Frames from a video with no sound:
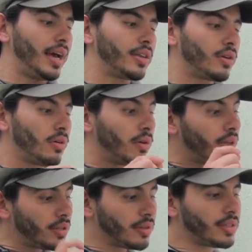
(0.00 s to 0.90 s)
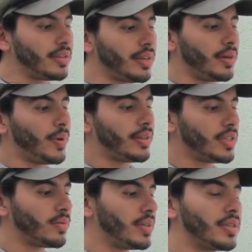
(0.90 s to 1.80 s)
And the cool, interesting thing about
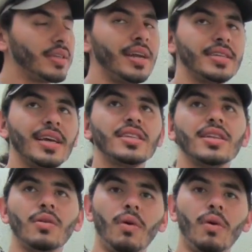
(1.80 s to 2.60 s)
this one is that it's actually